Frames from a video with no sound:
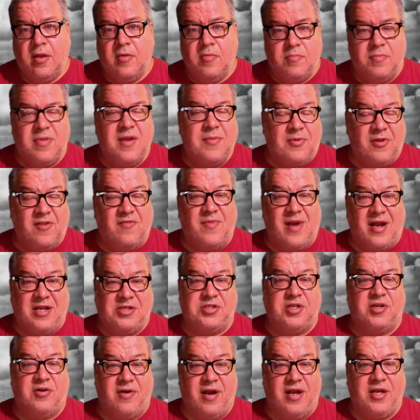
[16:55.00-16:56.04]
People of my
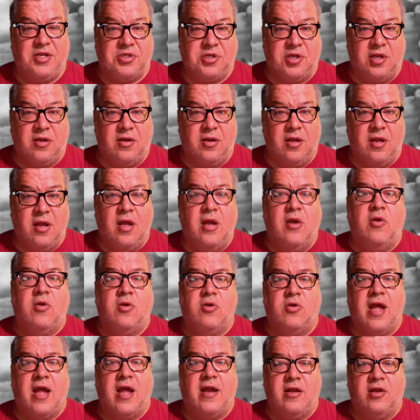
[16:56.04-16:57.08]
generation
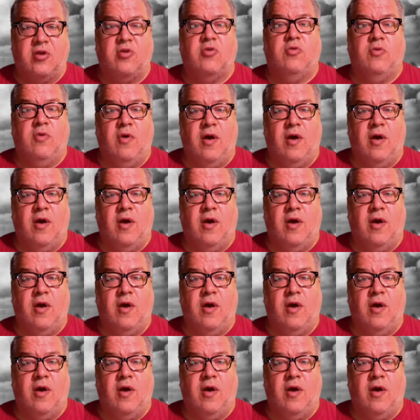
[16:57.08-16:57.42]
kind of grew